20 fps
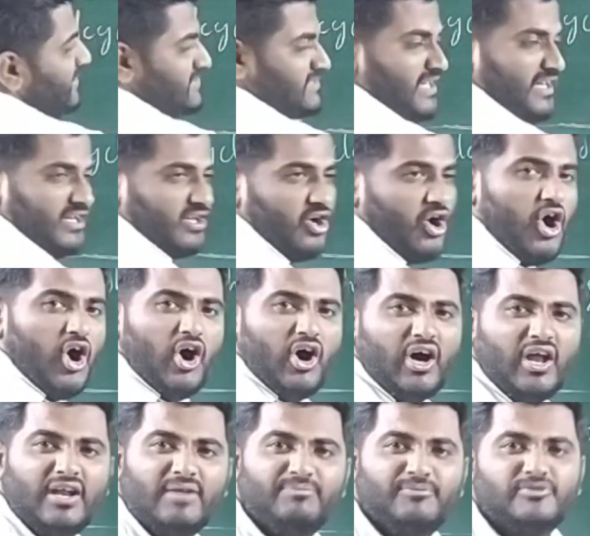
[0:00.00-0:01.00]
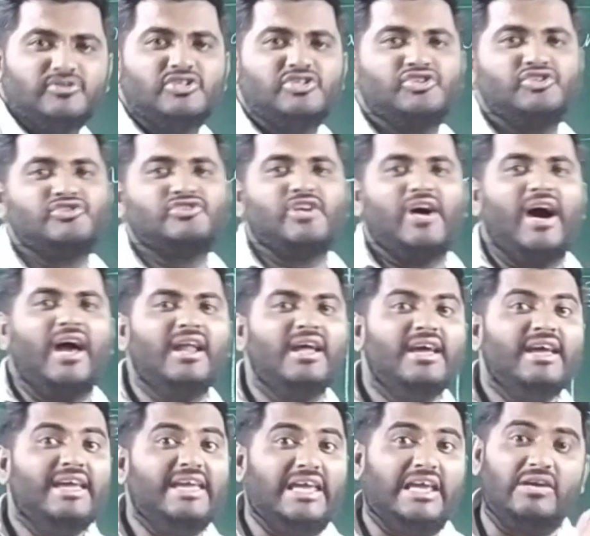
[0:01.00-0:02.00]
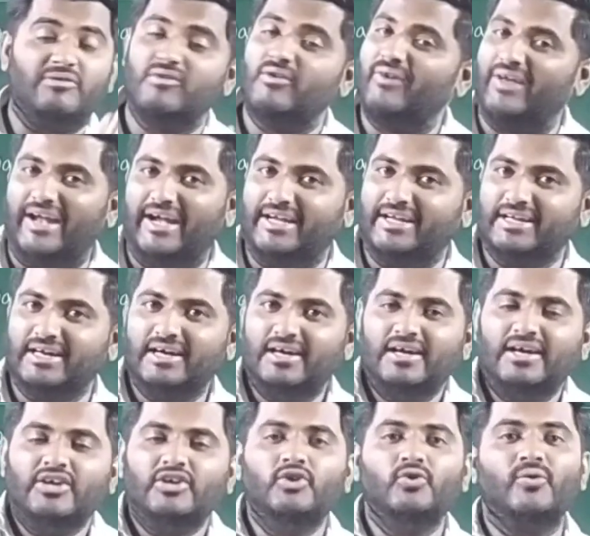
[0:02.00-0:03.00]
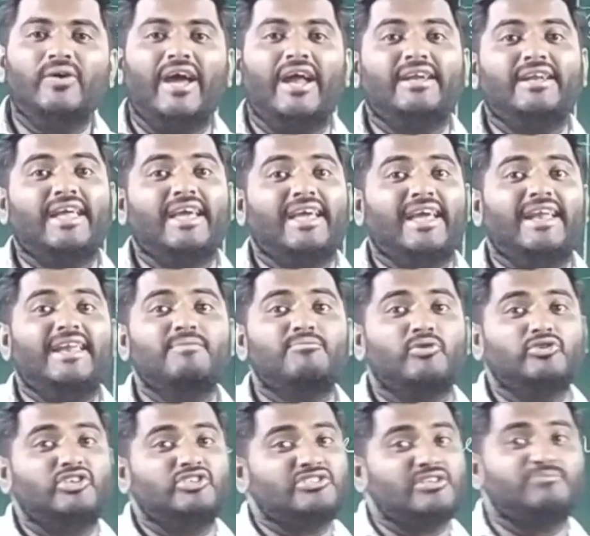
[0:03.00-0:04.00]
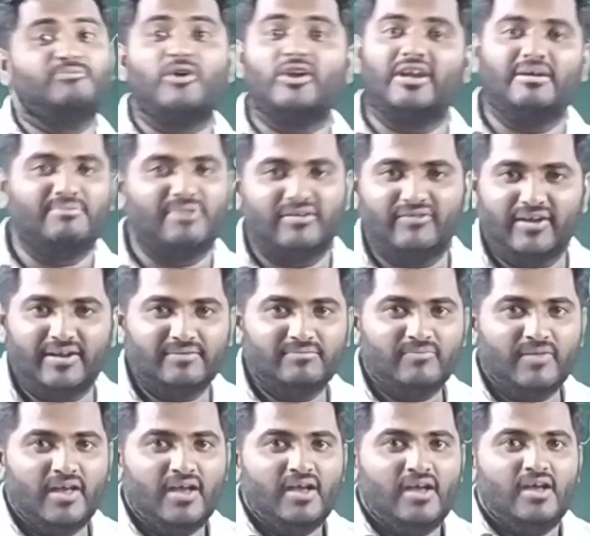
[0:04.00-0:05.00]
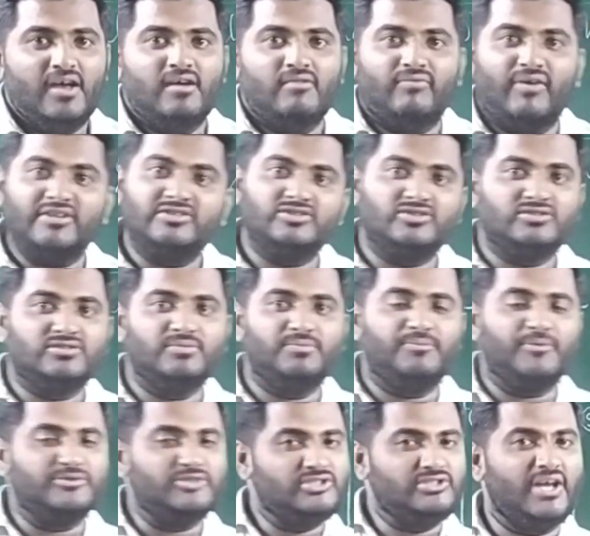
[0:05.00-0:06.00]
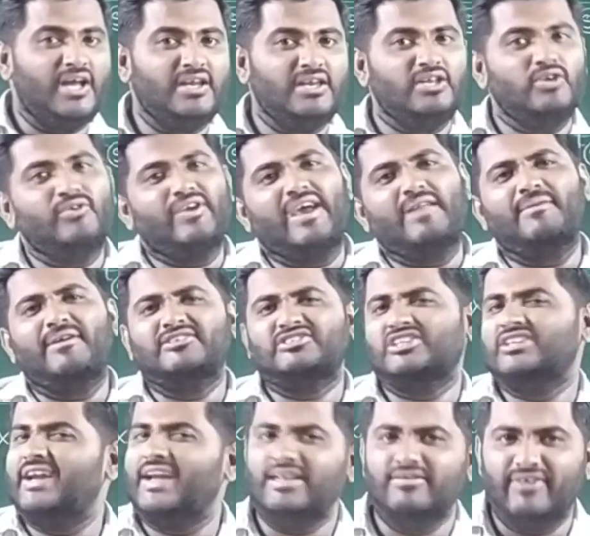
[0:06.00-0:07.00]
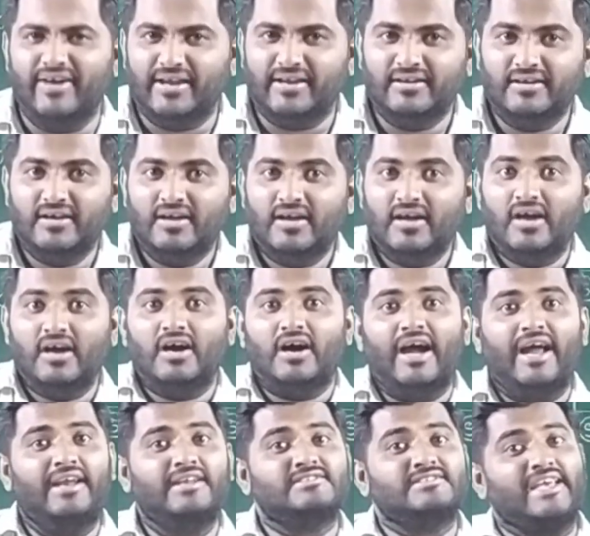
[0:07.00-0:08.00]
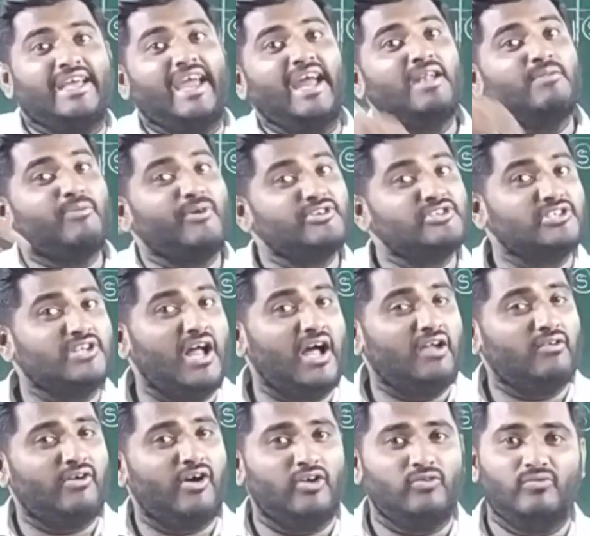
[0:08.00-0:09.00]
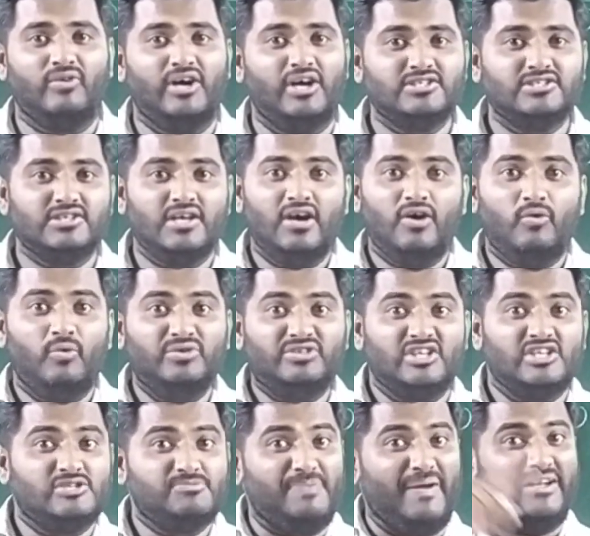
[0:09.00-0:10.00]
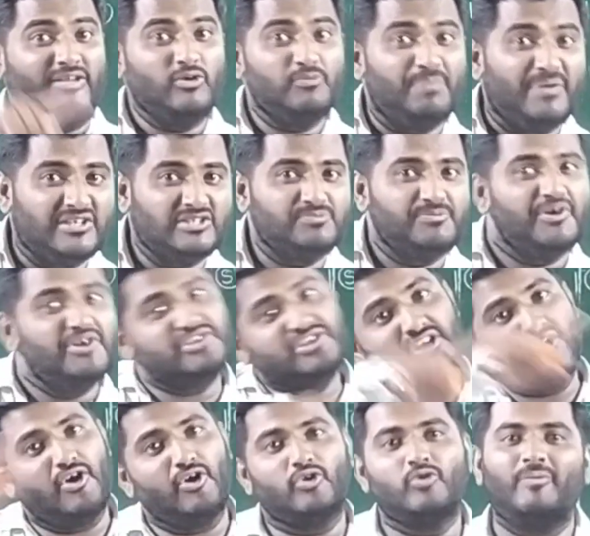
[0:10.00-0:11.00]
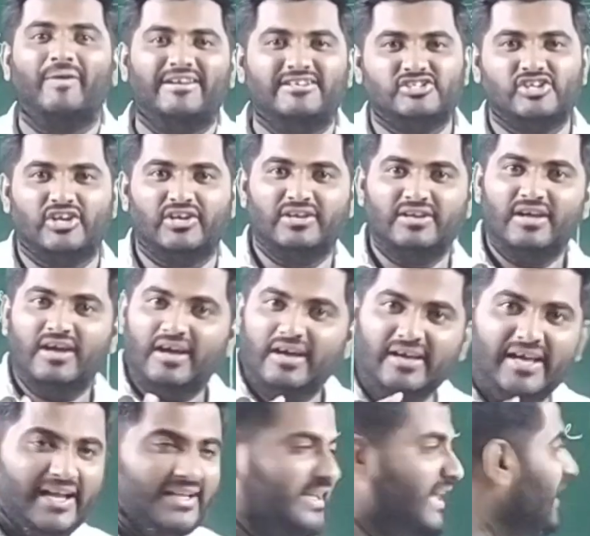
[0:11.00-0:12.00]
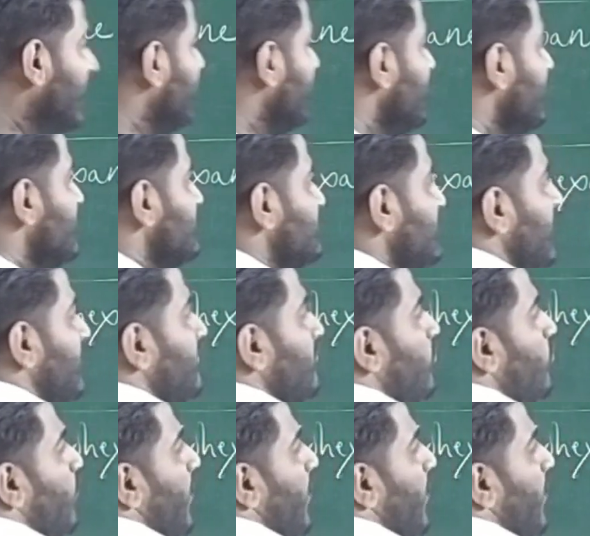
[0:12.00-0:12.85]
benzene, all positions are equivalent. You can take any position for number 1. First position you can mention anywhere. And second position onwards, with respect to first position you have to mention. Getting? See,